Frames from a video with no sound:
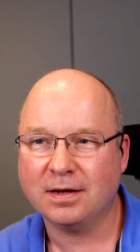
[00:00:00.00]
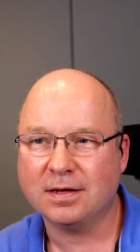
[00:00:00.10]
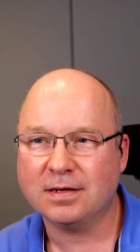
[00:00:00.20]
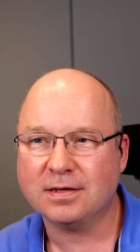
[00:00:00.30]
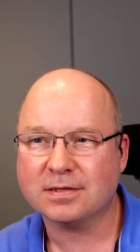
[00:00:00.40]

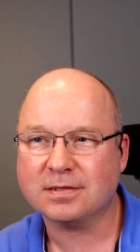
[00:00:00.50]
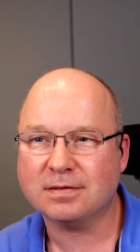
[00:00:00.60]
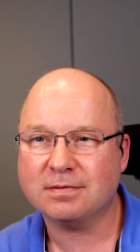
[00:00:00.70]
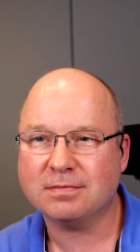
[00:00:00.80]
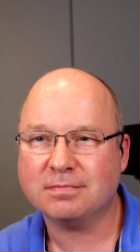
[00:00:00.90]
Um,
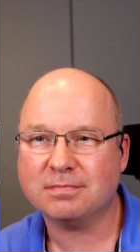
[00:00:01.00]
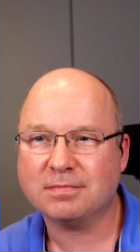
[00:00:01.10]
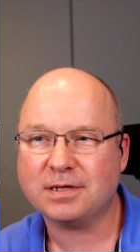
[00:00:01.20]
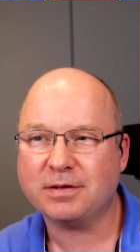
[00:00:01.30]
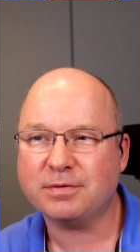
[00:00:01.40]

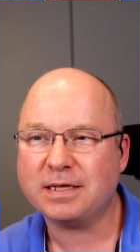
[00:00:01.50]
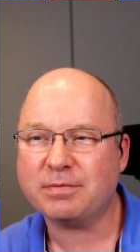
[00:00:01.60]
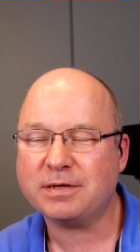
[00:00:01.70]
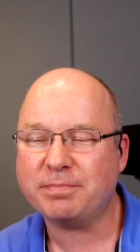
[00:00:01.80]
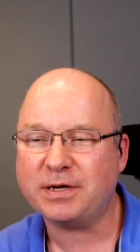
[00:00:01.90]
yeah. So there
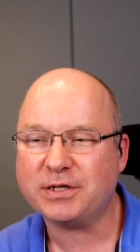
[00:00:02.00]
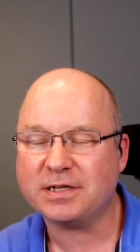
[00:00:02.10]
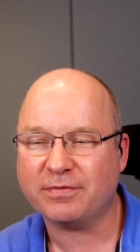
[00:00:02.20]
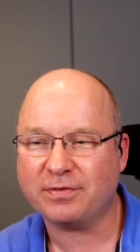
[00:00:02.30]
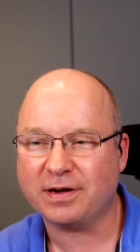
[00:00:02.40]
was a bunch of stuff,